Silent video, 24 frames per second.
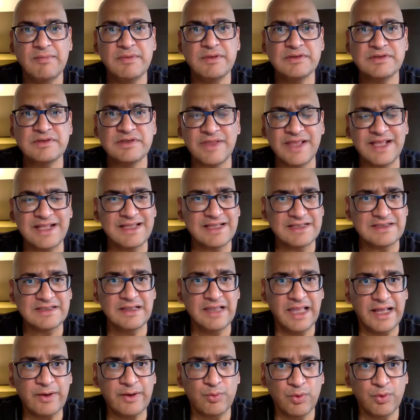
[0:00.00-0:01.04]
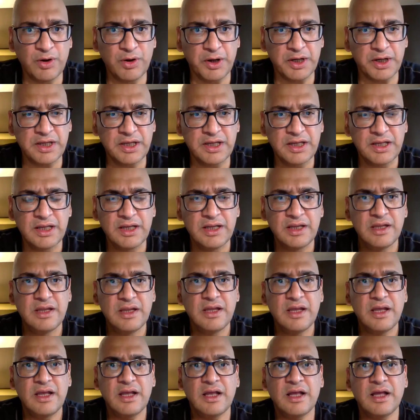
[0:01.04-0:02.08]
So that's a lot of work.
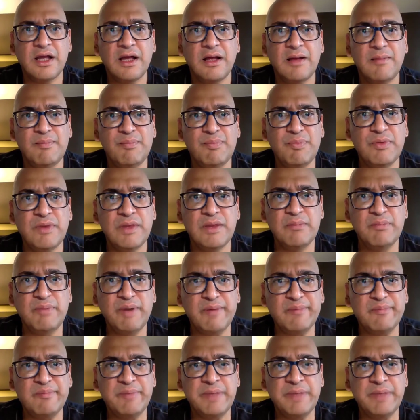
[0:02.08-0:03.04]
But